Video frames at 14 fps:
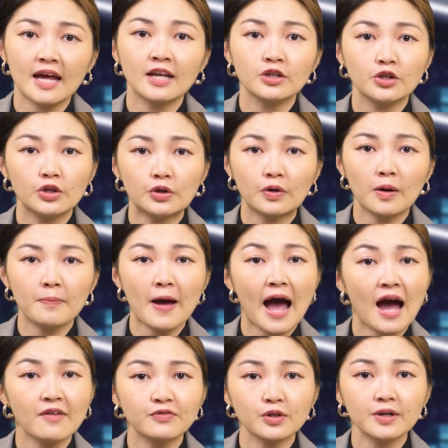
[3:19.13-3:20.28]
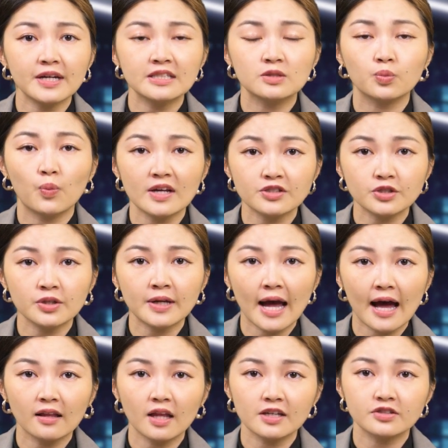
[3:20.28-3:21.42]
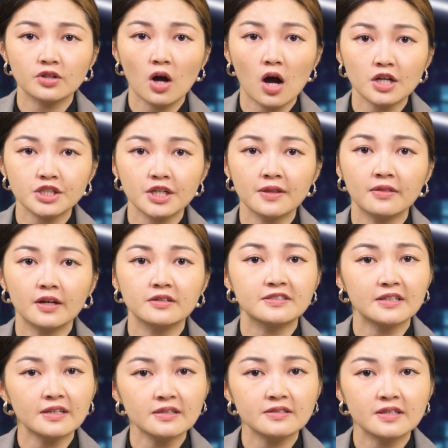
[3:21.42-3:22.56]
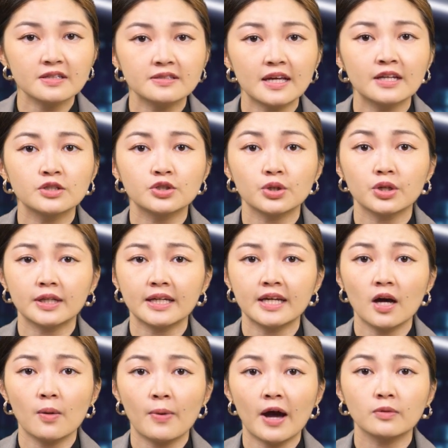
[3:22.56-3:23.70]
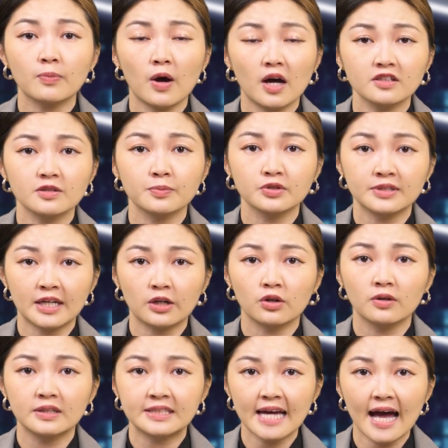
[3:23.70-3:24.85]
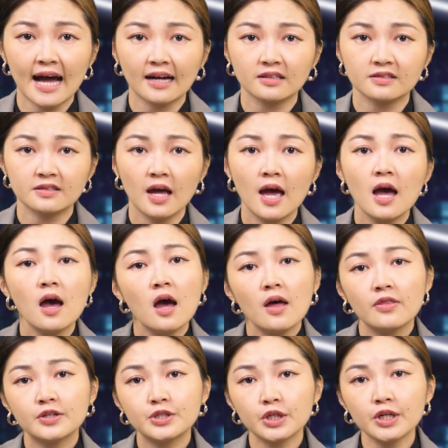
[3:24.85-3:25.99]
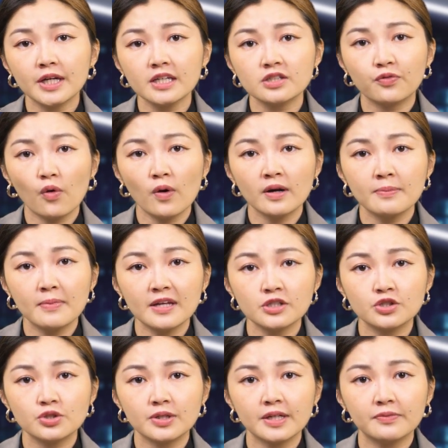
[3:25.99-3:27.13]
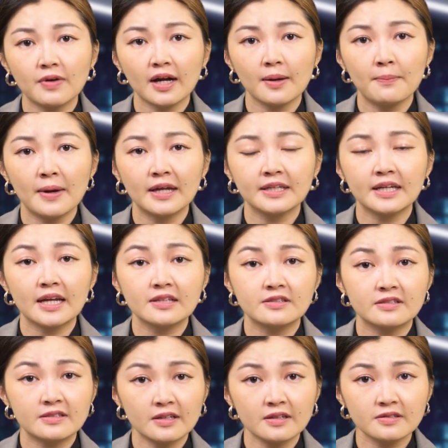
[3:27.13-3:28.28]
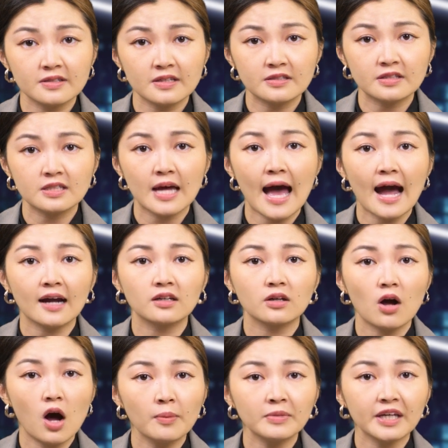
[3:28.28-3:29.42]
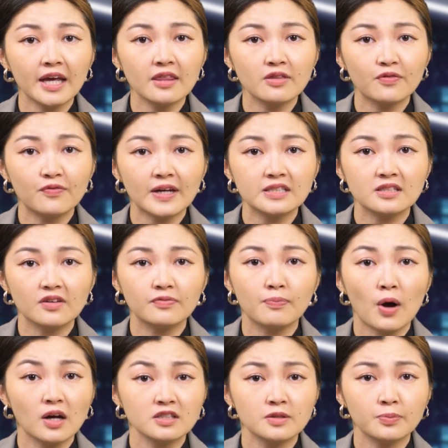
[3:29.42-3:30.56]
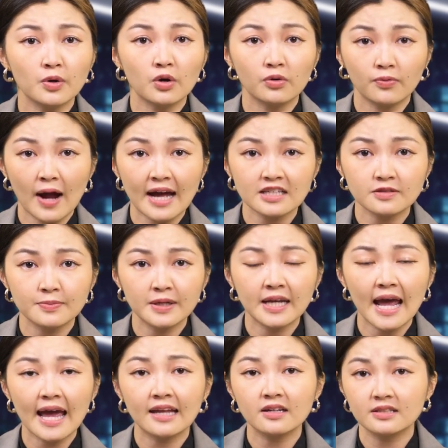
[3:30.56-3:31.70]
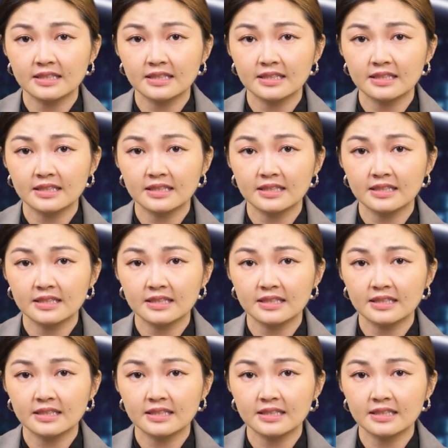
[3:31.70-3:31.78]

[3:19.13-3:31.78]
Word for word: and Europe after its Western allies cautioned their citizens in Turkey about possible terror attacks. The Turkish Foreign Ministry recommended its citizens to act calmly in the face of possible harassment and